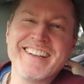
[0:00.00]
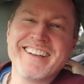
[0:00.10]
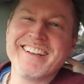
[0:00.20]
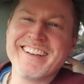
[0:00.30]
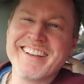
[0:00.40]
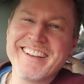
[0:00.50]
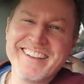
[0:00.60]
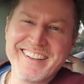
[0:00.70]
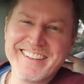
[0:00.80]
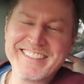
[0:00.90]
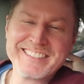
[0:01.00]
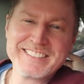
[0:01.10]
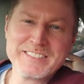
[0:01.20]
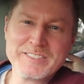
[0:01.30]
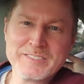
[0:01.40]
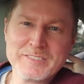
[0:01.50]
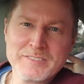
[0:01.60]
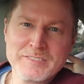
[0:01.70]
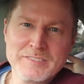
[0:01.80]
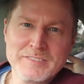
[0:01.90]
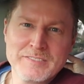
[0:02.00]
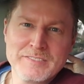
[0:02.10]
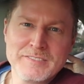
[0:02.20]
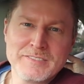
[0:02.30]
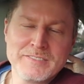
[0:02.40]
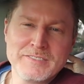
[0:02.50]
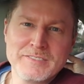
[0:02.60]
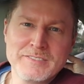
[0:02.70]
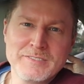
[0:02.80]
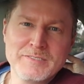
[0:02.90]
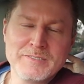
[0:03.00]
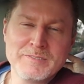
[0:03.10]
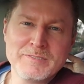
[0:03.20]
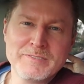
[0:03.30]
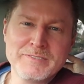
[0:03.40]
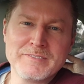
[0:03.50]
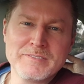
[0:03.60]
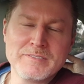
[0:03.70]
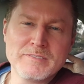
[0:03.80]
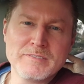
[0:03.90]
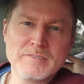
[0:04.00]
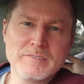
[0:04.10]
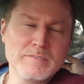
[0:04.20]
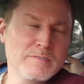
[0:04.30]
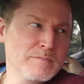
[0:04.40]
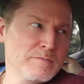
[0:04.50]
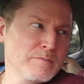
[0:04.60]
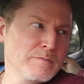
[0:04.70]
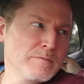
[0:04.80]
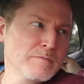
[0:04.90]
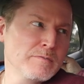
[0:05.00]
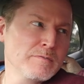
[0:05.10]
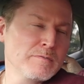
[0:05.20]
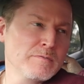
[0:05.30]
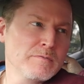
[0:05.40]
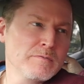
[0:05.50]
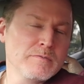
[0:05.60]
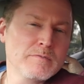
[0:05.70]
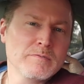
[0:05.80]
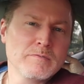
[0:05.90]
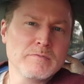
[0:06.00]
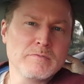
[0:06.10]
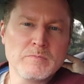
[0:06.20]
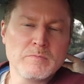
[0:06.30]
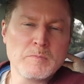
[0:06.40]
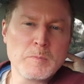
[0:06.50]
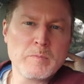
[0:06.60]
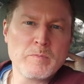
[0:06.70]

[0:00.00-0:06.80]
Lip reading: (silent)